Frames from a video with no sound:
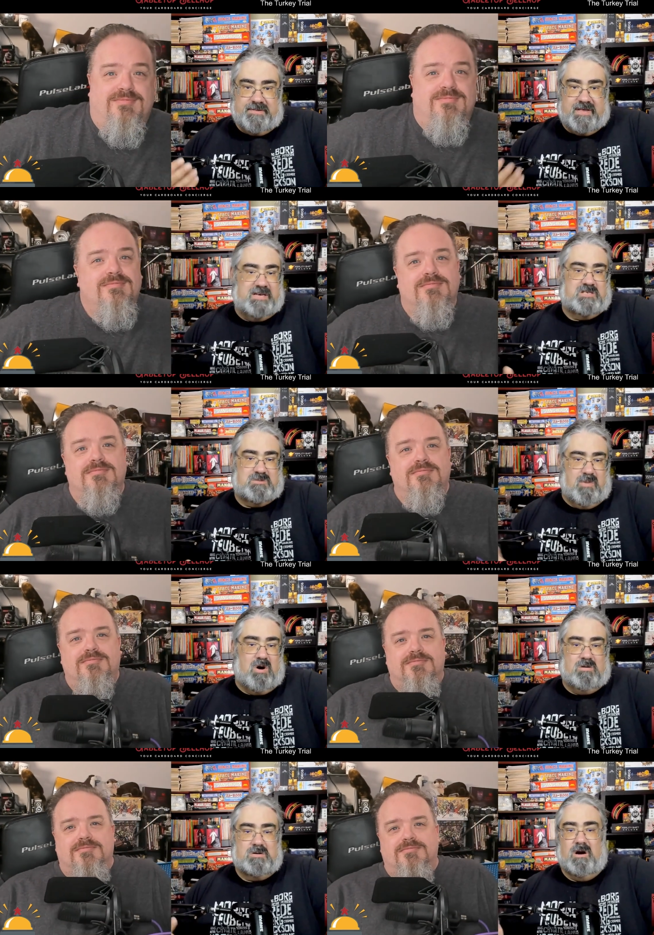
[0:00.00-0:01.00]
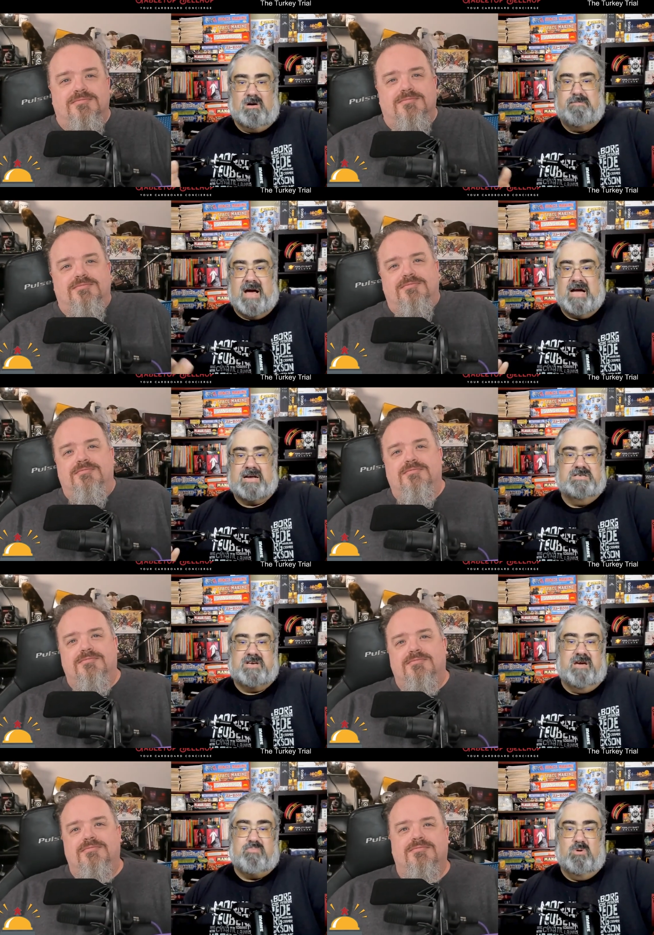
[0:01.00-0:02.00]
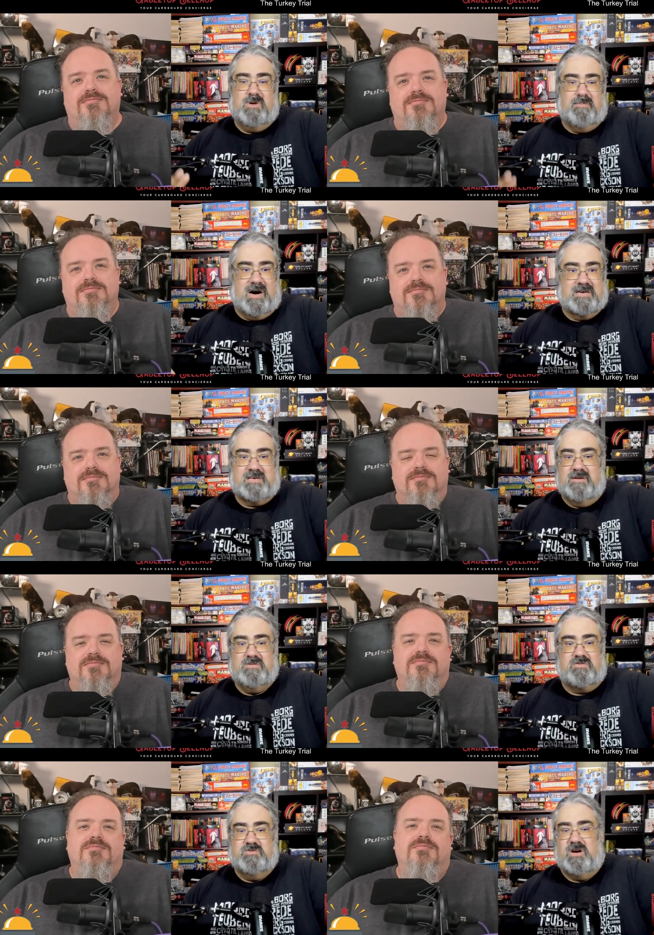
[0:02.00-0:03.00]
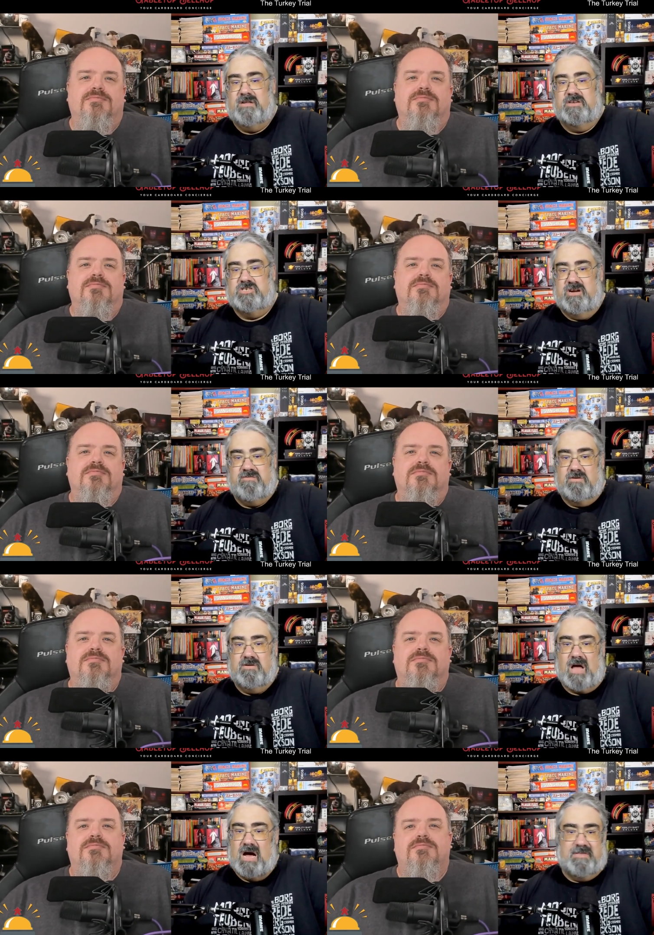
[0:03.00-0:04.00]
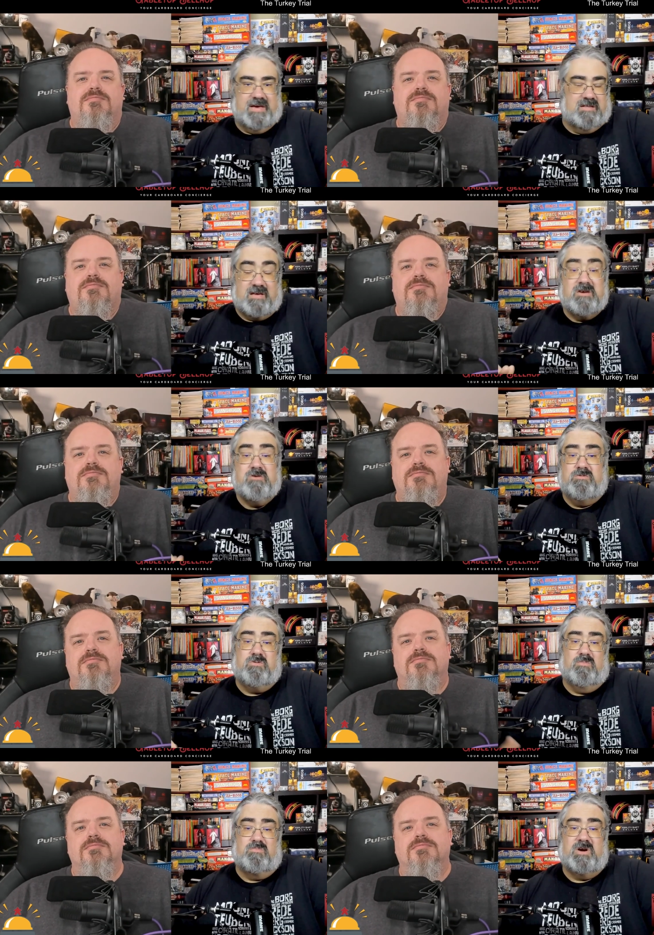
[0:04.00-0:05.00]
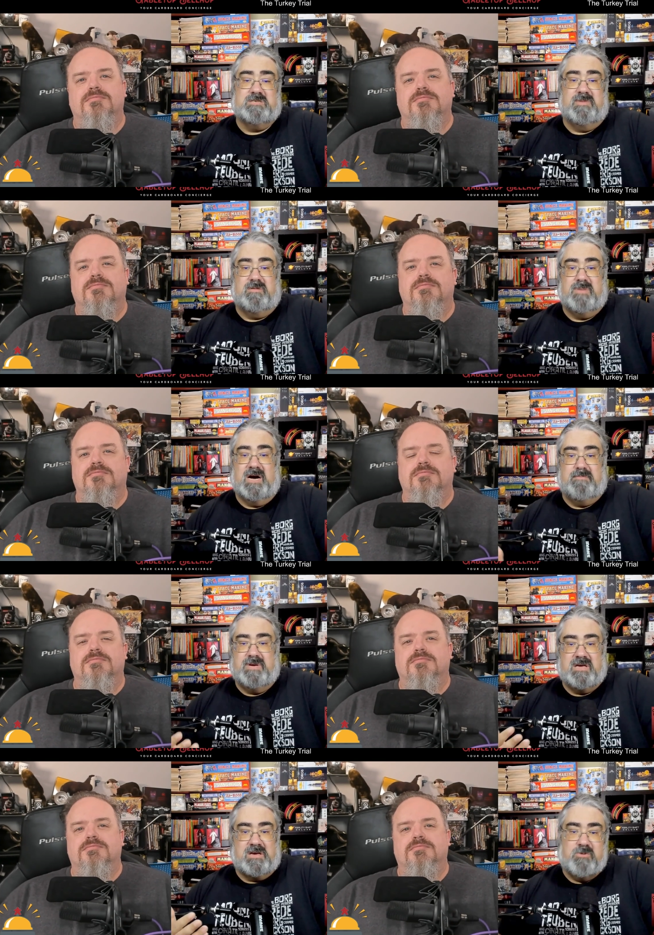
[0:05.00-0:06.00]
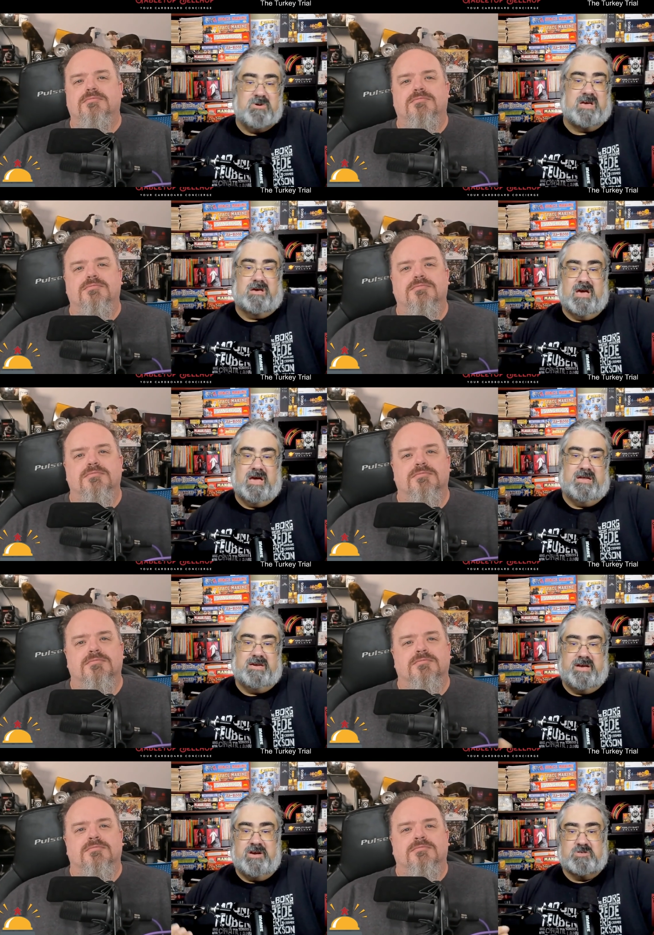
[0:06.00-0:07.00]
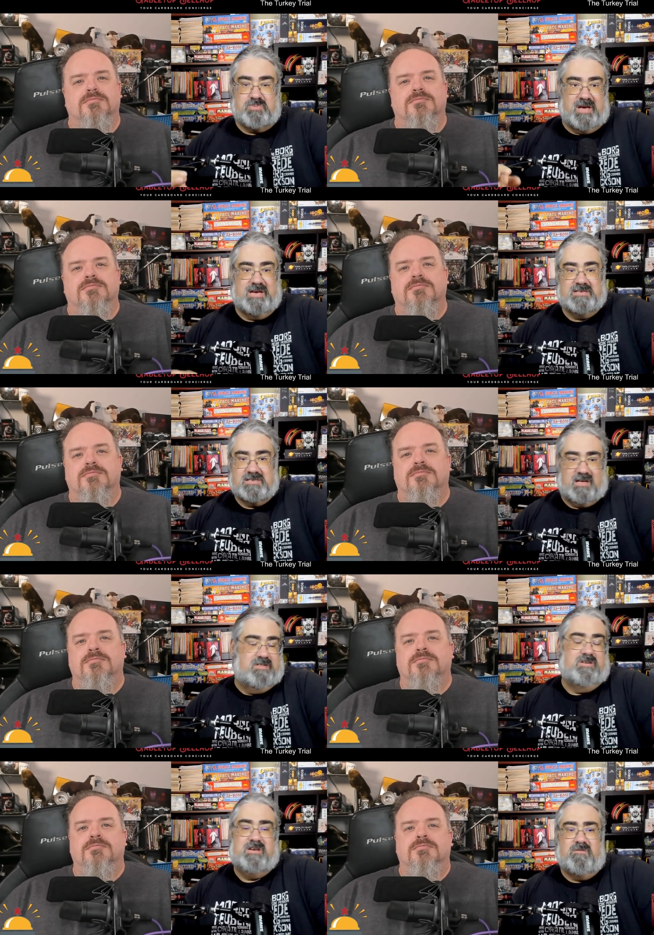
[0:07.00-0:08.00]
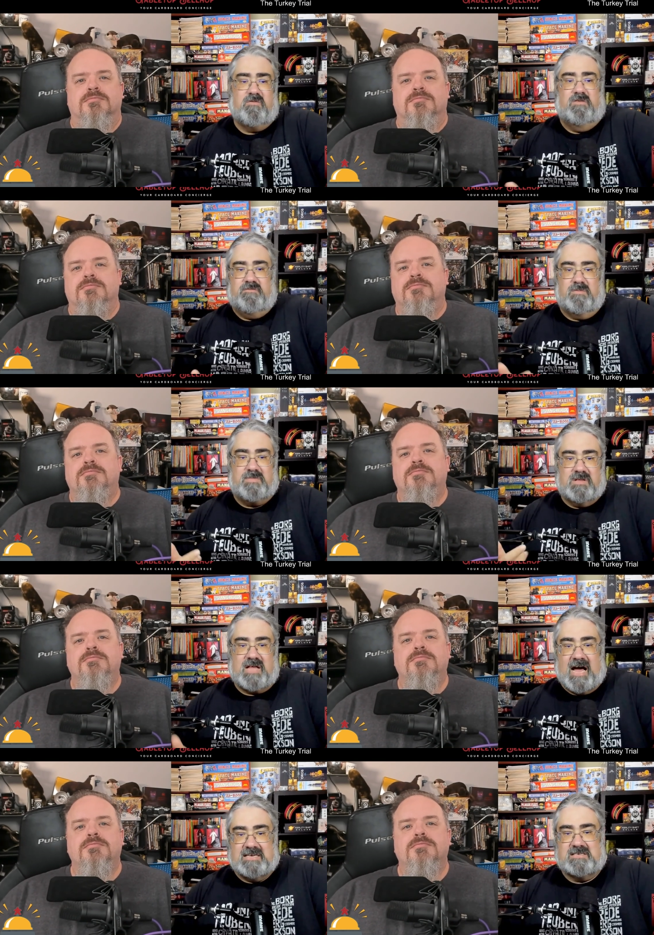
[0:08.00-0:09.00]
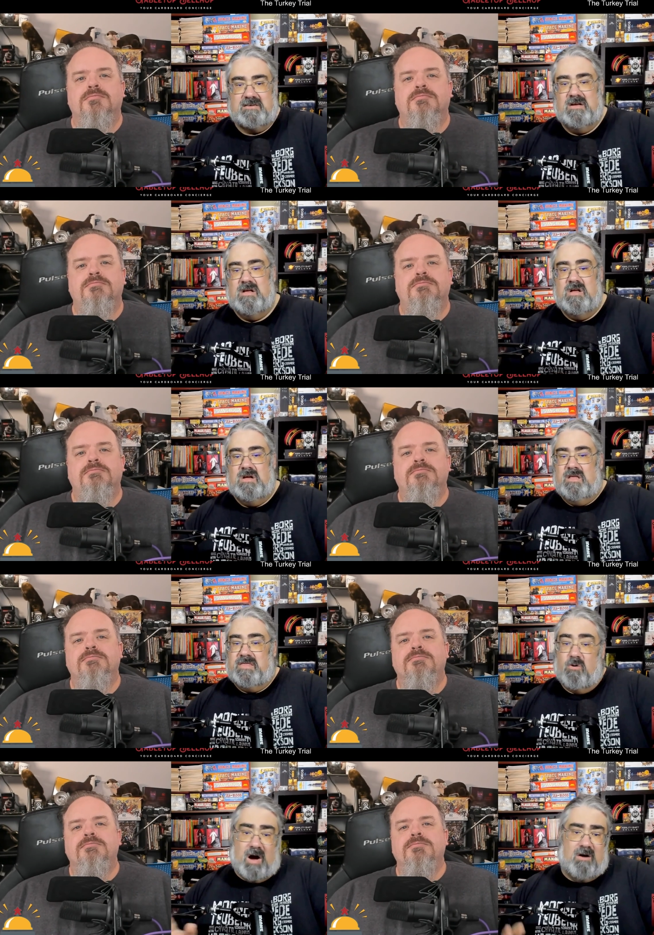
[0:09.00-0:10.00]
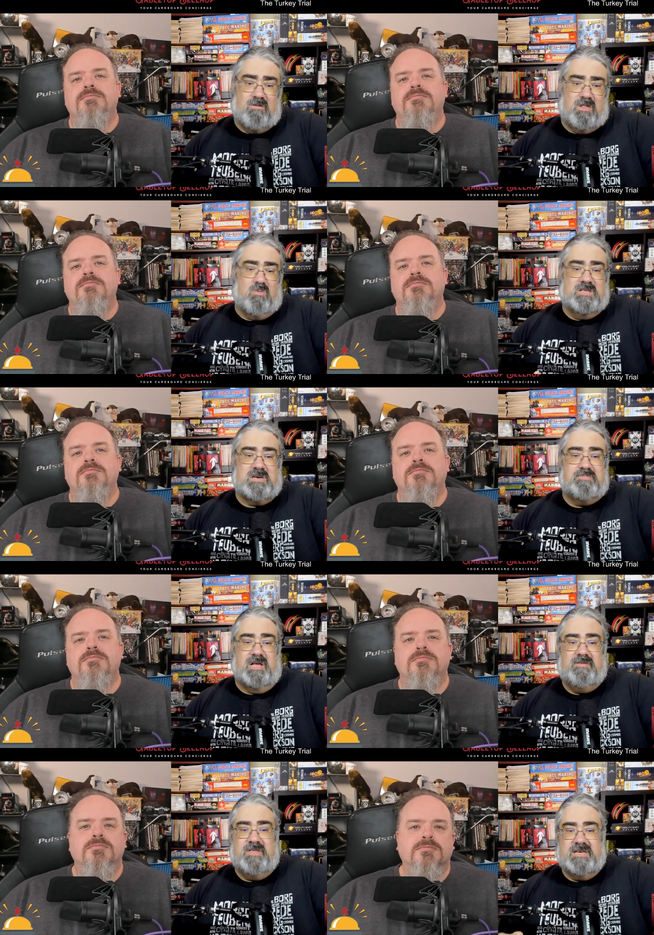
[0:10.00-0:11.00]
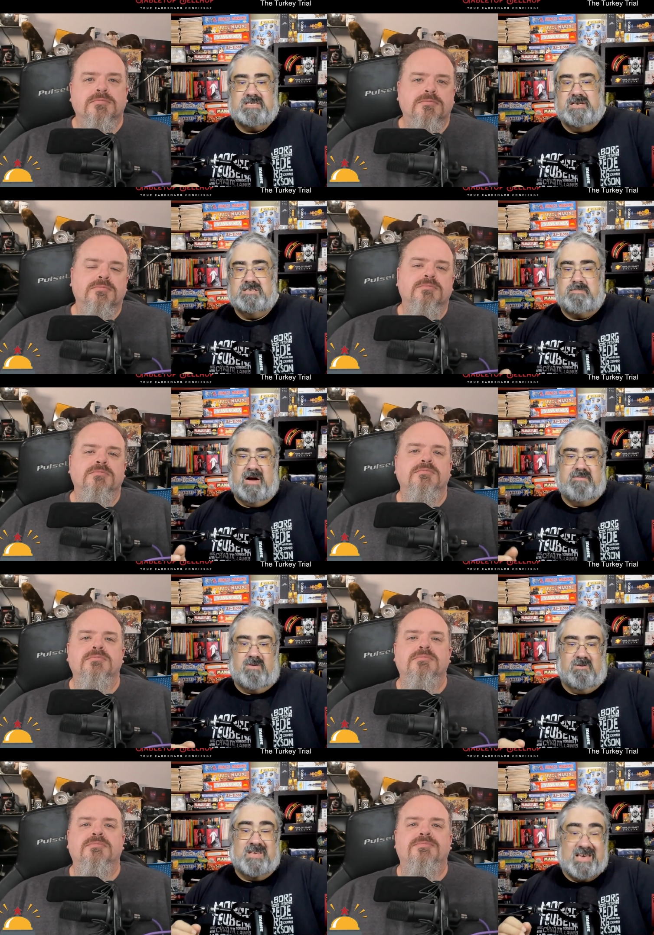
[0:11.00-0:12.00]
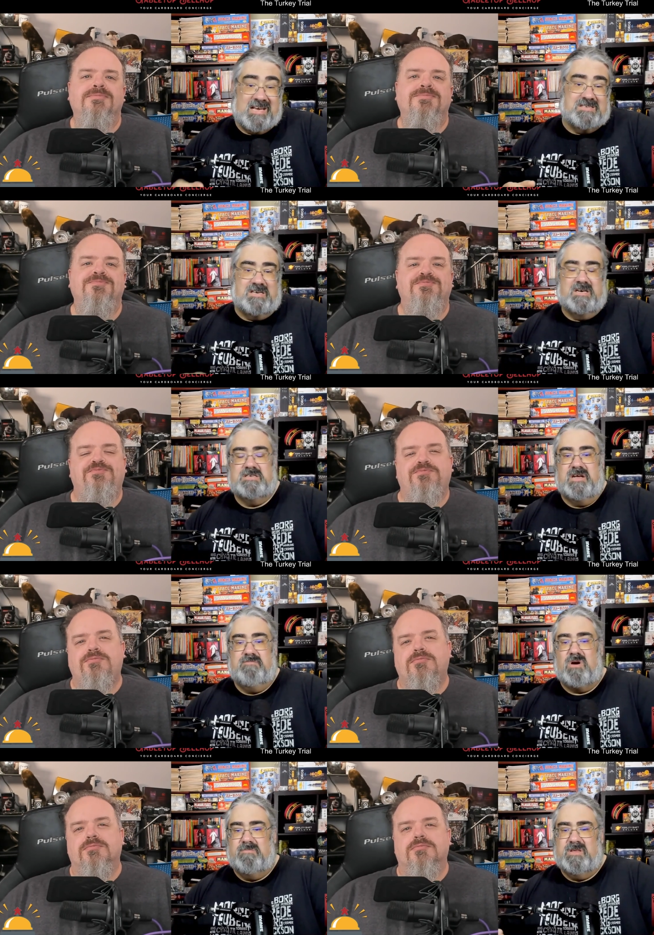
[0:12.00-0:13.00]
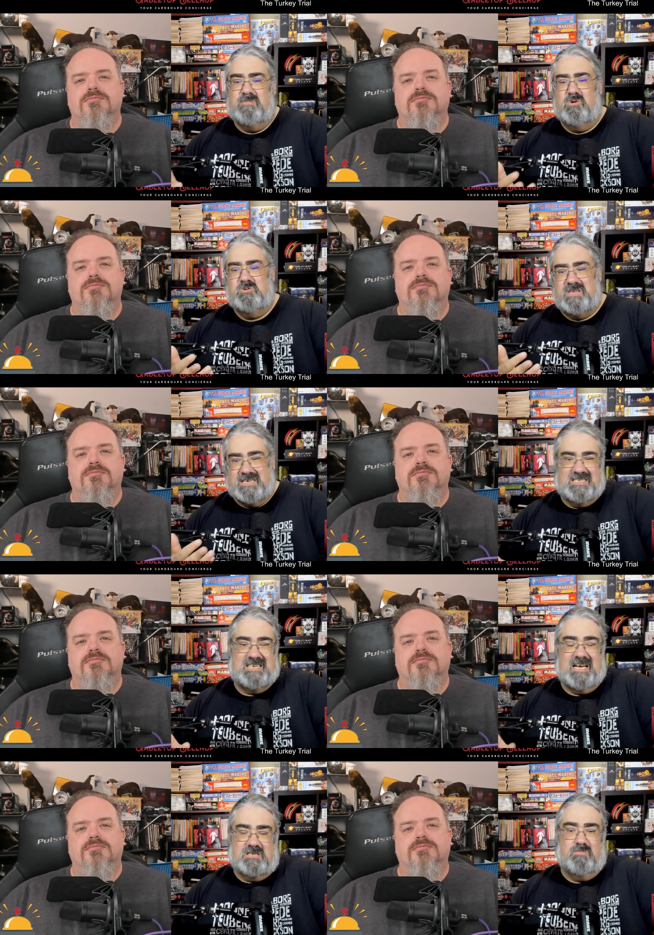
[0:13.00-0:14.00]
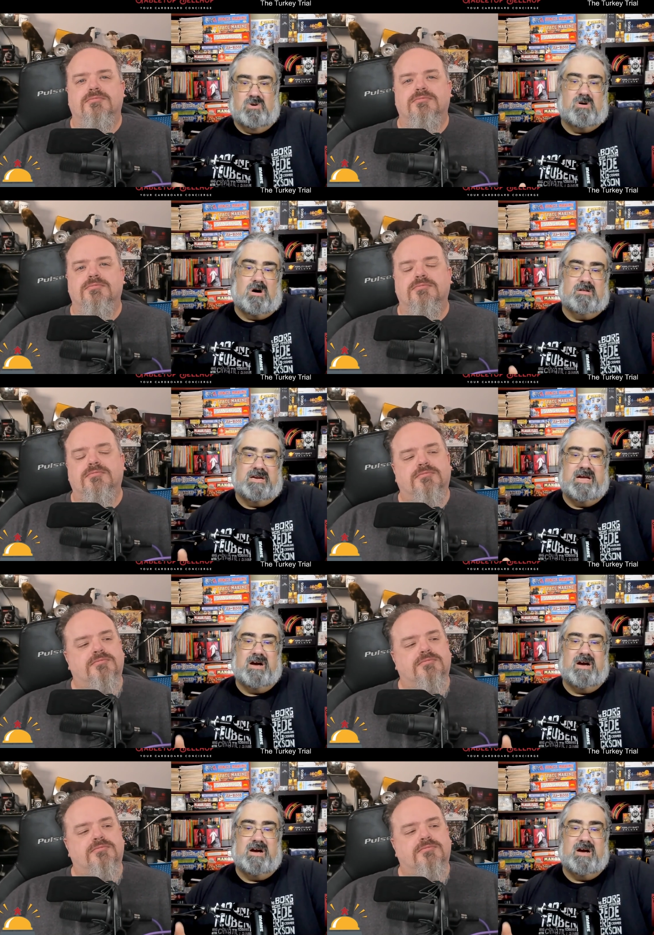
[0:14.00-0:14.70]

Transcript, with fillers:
Speaker 1: these small card pack escape room in a box games from Jonathan Schaefer. Uh, they continue to impress me by being unique and each playing slightly different from the last. Now, out of the ones I played, this is by far the easiest and probably the most accessible holiday